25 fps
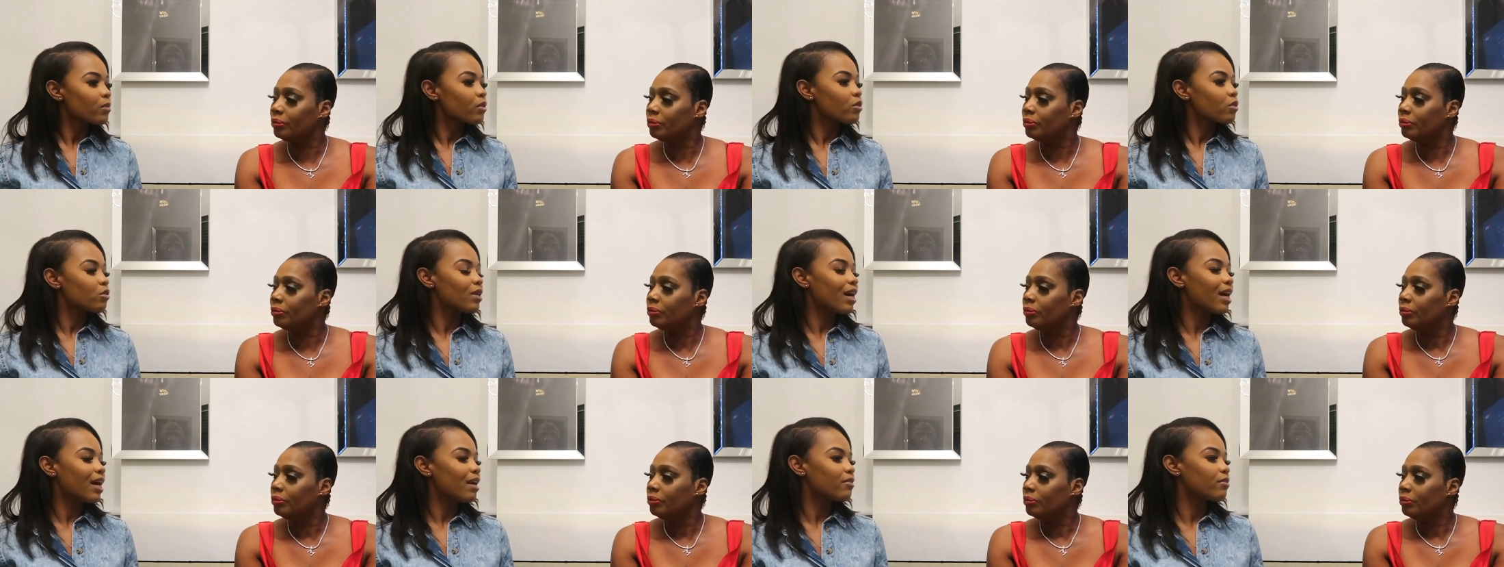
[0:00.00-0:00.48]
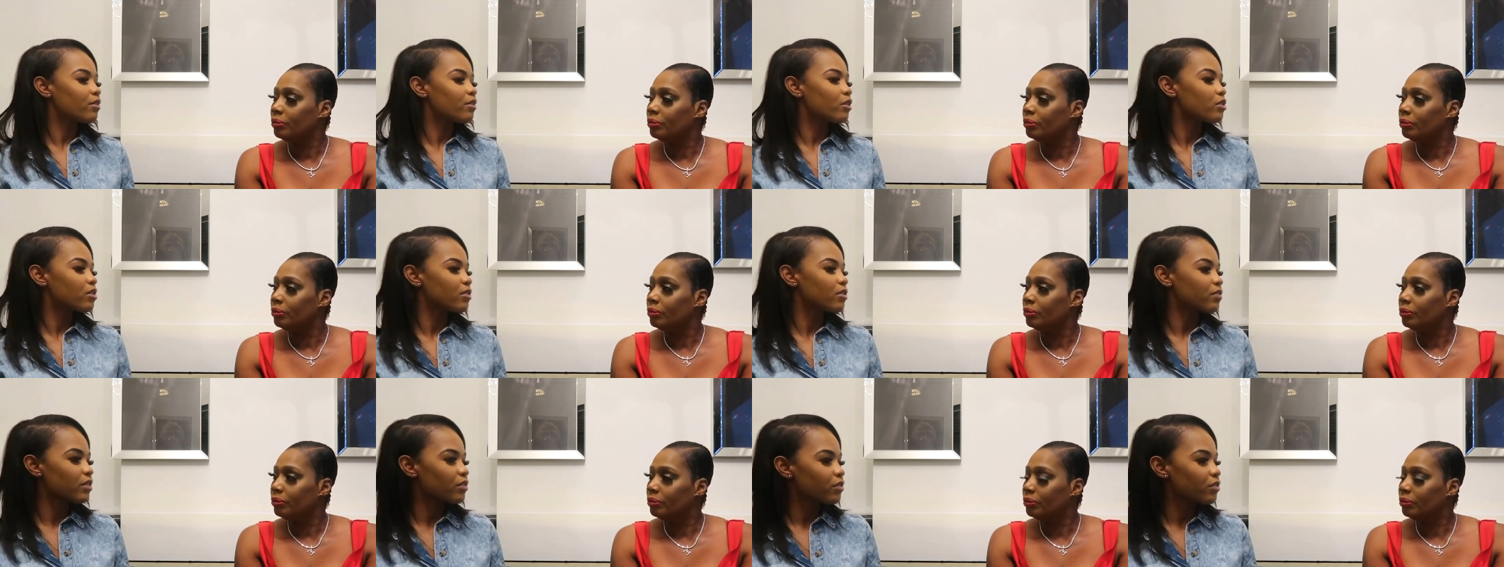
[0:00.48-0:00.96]
Speaker 1: you have
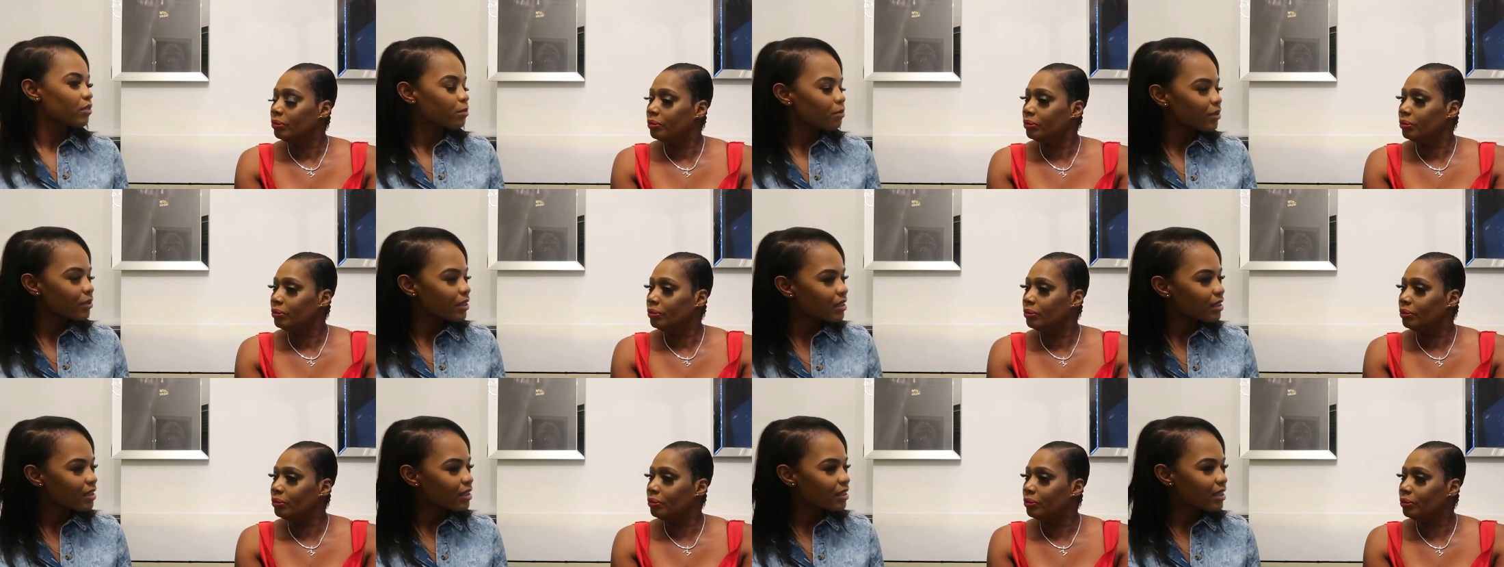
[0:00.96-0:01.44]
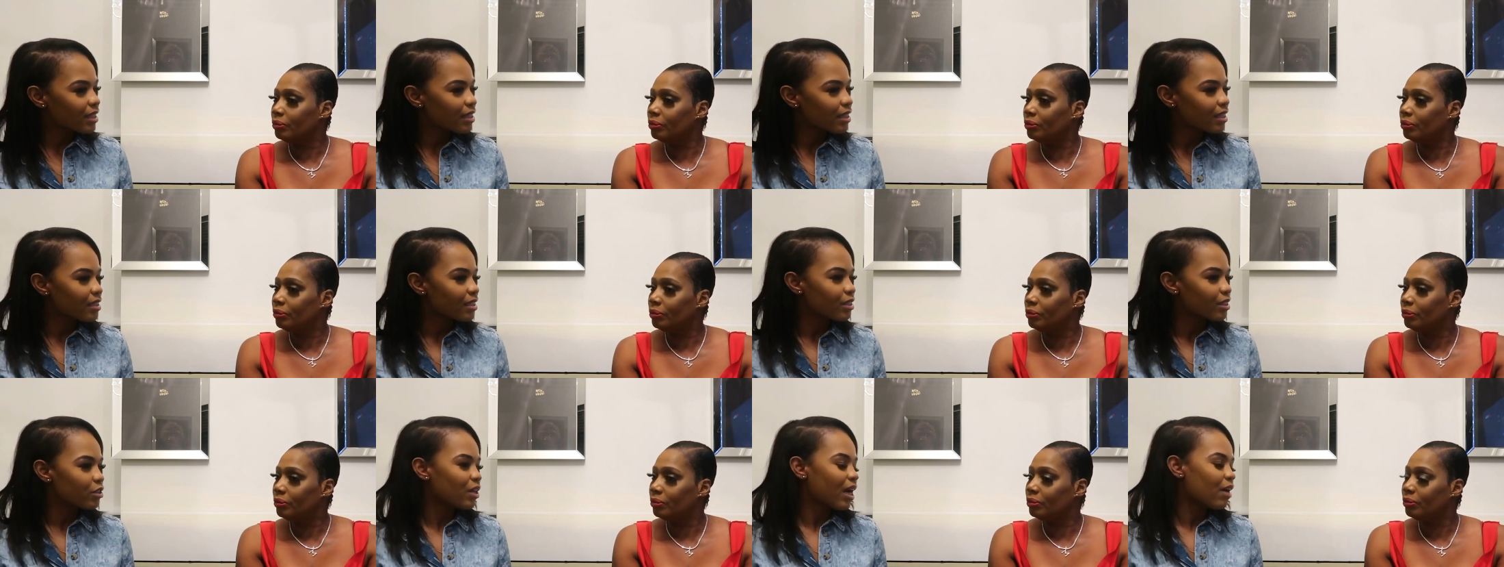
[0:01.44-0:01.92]
loads of different
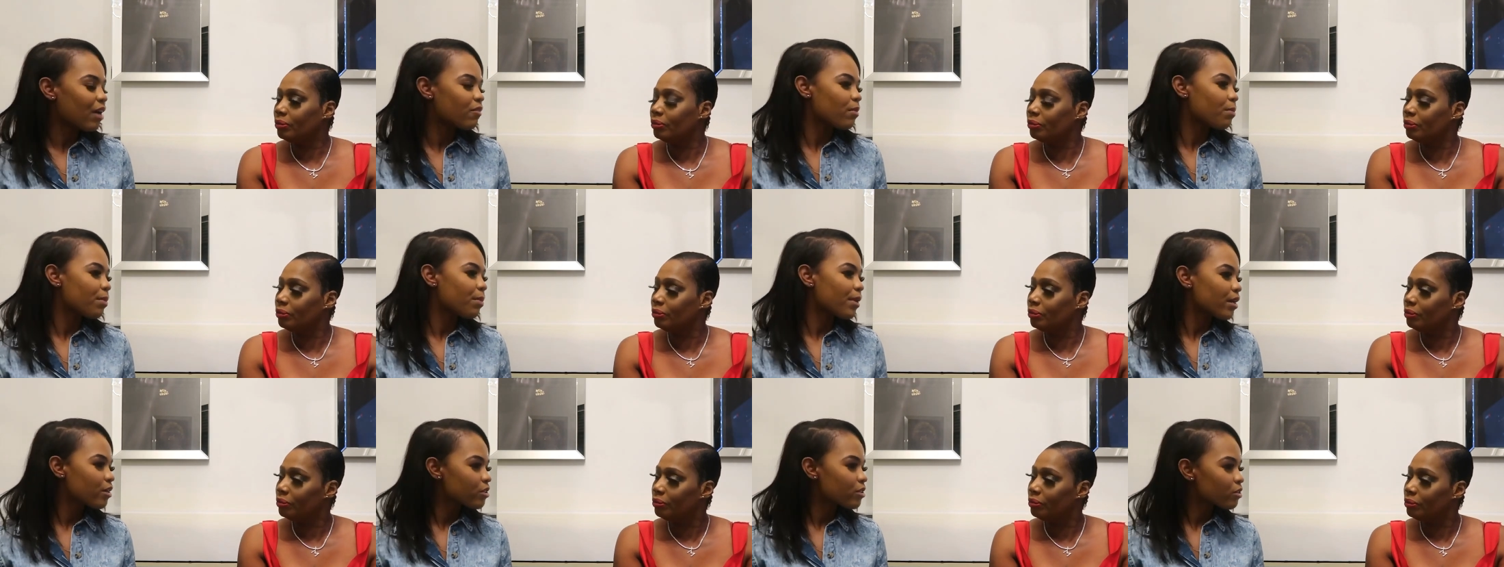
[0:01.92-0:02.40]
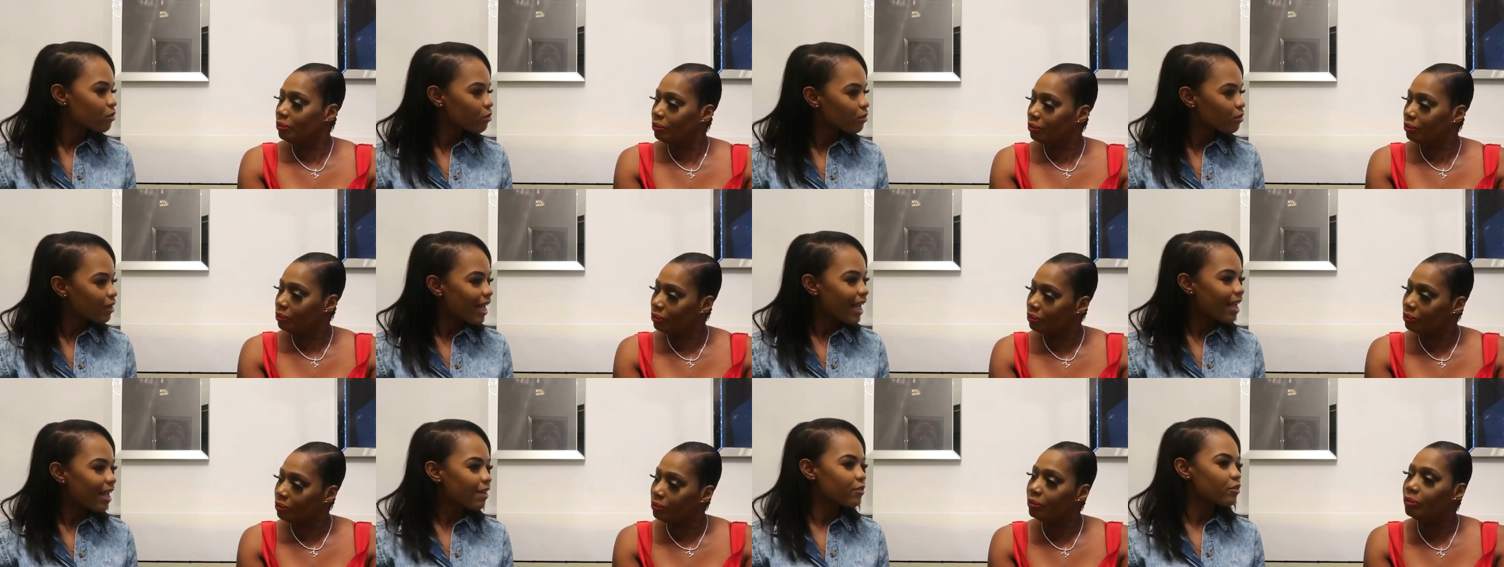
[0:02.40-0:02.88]
businesses. You have a personal
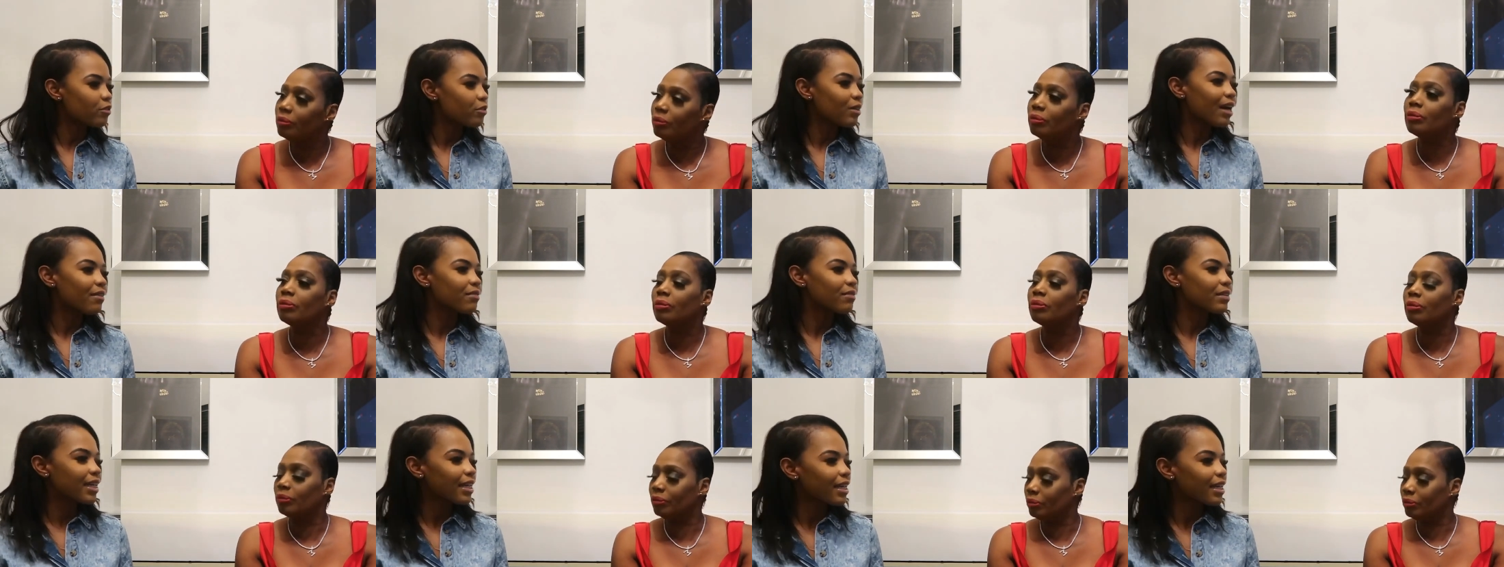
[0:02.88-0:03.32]
life. You have